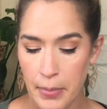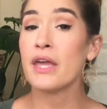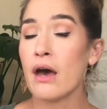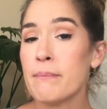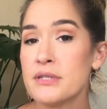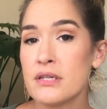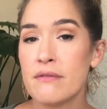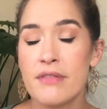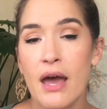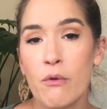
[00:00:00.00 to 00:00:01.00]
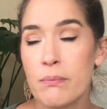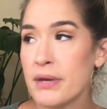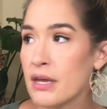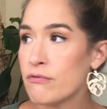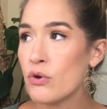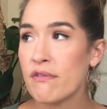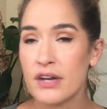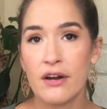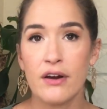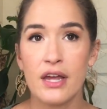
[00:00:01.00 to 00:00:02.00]
The opposite of that would be if you have
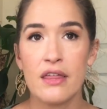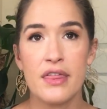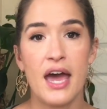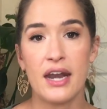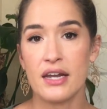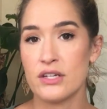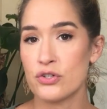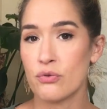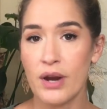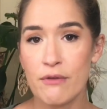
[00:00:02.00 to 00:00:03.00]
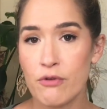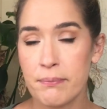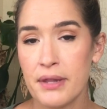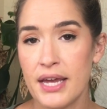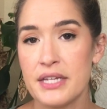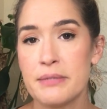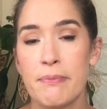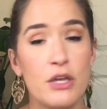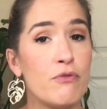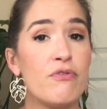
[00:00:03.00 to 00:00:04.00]
an area that is great for plants,
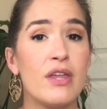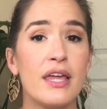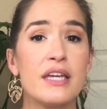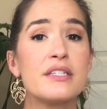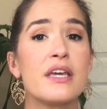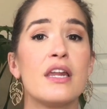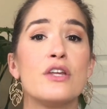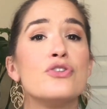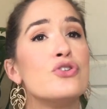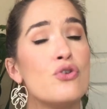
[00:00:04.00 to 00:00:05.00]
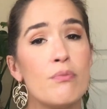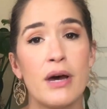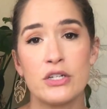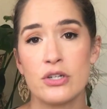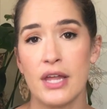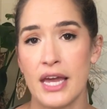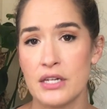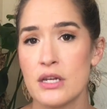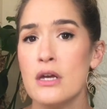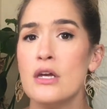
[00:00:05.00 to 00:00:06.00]
but you feel like it's getting too much
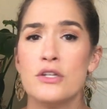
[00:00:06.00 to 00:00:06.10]
light.